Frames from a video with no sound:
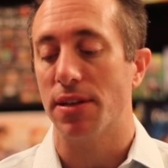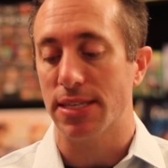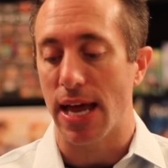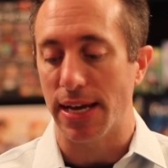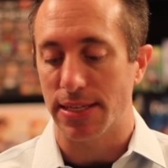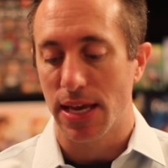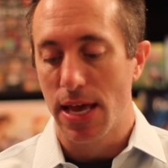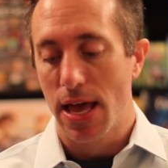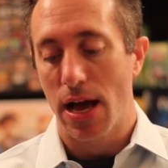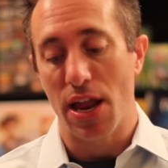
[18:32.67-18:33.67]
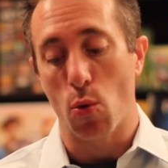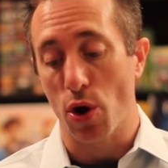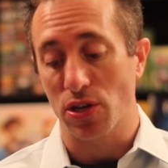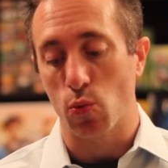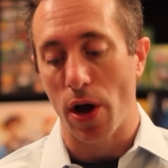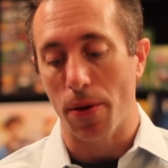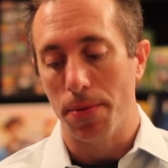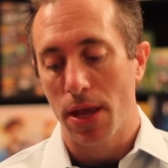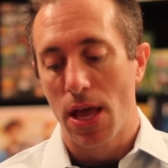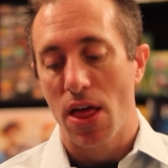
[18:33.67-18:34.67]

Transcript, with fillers: It's nice and it works well.